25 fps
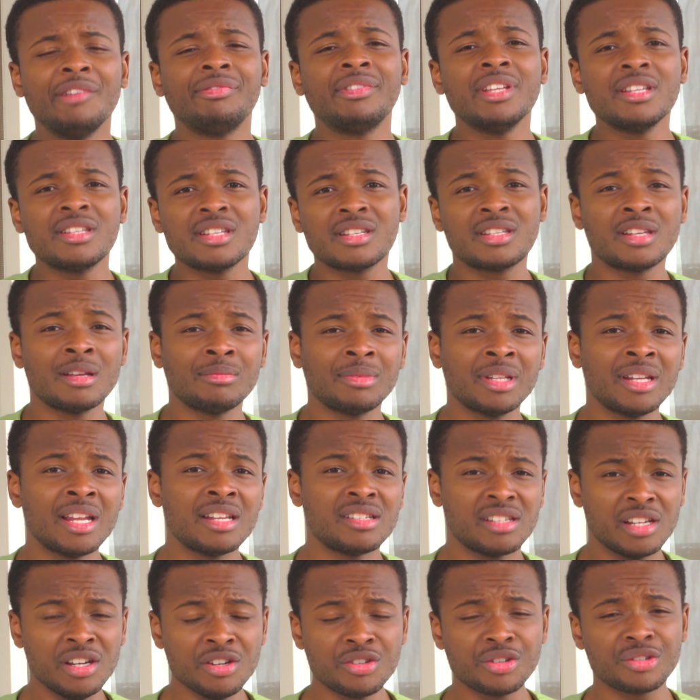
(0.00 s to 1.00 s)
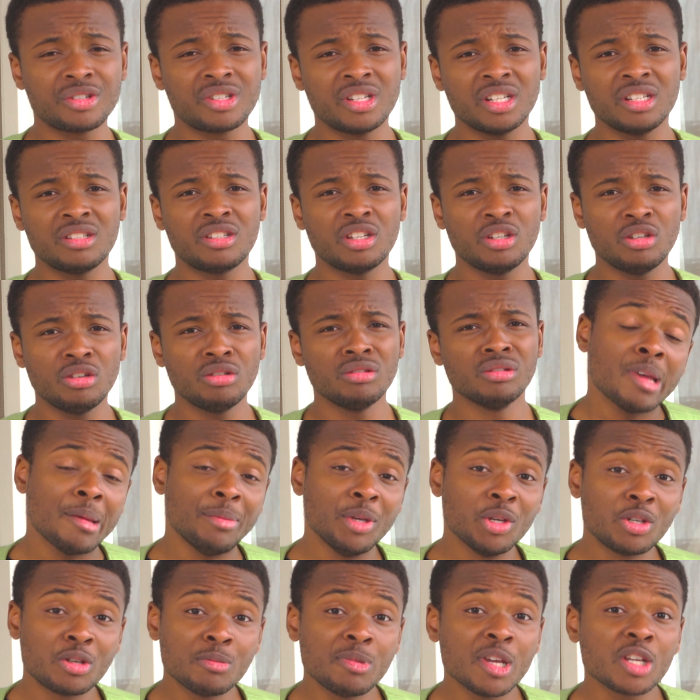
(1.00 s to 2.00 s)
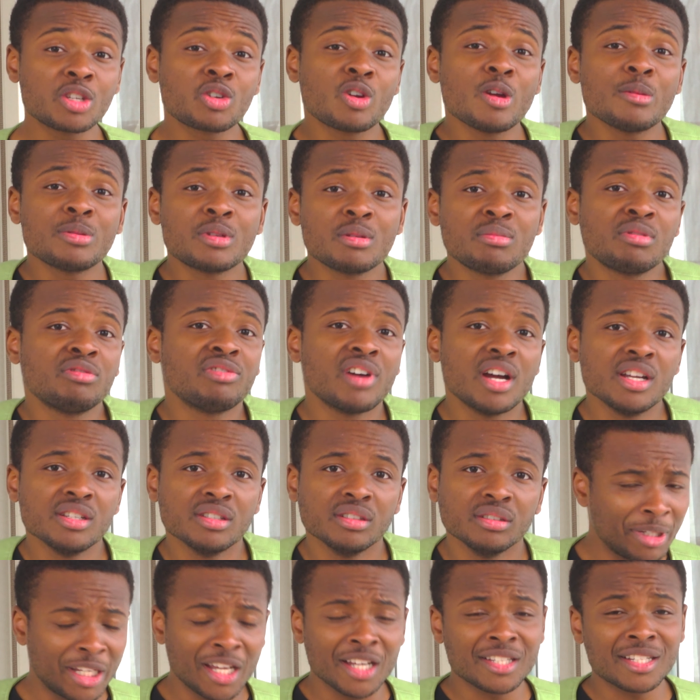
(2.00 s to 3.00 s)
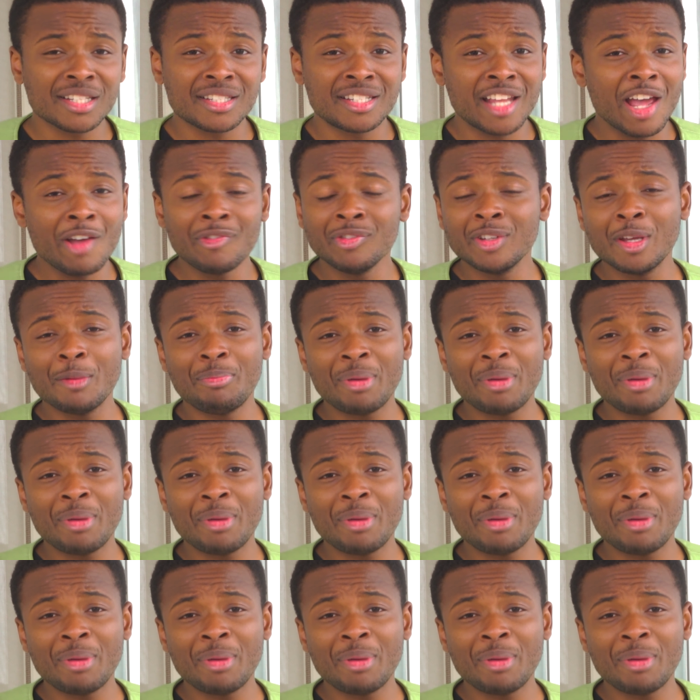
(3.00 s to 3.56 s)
If this is something that's interesting to you, maybe you should be a script supervisor because it's definitely a